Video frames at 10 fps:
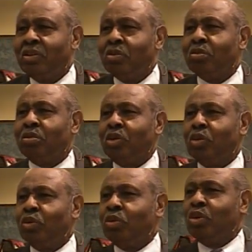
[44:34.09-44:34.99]
You,
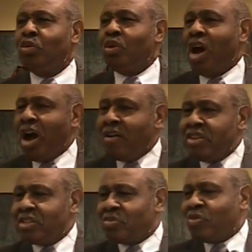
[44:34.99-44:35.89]
you, you
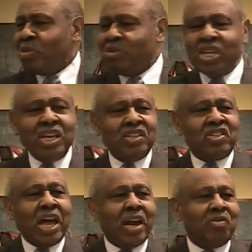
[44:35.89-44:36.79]
harvest from the
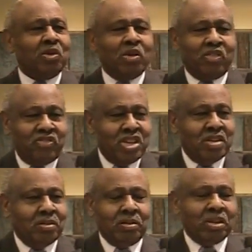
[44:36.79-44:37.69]
inside of your
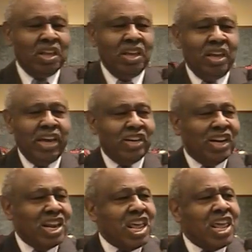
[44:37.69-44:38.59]
field, and you
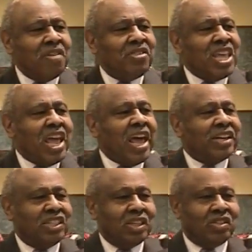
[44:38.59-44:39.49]
leave the
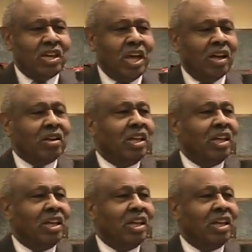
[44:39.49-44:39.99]
edges there.